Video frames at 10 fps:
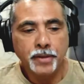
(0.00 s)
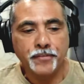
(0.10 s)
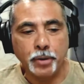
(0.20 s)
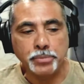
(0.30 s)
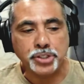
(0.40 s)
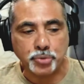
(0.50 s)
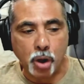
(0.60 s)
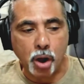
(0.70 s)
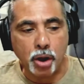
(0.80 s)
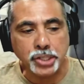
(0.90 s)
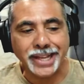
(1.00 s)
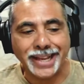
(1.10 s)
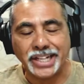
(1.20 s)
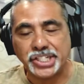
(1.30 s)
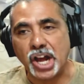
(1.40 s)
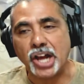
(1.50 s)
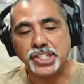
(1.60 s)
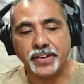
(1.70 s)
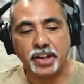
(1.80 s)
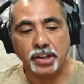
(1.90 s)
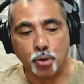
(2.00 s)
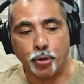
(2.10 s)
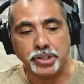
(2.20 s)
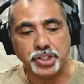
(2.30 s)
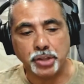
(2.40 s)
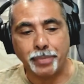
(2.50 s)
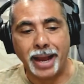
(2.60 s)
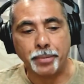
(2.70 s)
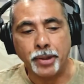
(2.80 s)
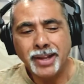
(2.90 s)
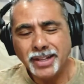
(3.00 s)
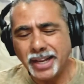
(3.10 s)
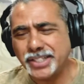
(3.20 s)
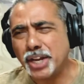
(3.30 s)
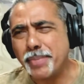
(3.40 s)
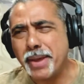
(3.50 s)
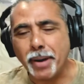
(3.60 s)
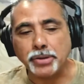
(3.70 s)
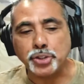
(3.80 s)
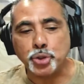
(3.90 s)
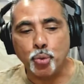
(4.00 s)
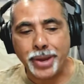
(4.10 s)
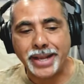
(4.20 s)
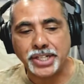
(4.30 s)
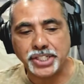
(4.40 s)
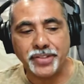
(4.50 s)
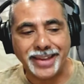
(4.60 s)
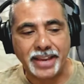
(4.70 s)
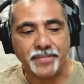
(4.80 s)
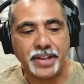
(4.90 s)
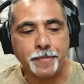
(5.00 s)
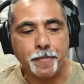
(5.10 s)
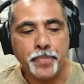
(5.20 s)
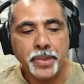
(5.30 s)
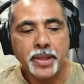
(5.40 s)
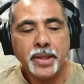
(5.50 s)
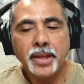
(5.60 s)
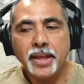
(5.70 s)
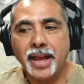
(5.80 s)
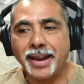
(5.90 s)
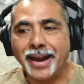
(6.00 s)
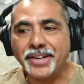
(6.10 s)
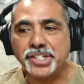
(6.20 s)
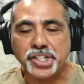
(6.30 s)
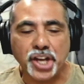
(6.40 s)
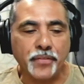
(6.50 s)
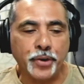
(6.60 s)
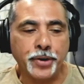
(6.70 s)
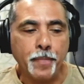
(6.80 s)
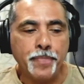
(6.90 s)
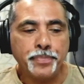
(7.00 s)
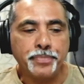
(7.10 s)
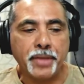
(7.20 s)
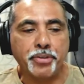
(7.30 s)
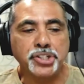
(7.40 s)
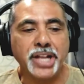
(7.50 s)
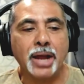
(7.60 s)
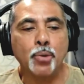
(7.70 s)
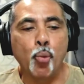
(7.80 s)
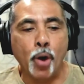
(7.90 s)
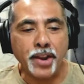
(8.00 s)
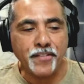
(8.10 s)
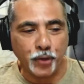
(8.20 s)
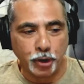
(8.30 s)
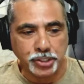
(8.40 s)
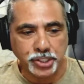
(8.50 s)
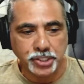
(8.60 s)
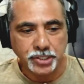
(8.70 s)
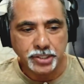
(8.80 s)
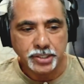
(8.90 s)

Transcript: from Strong's Exhaustive Concordance of the Bible. It took me about two weeks in the evening, and I discovered that there's not one verse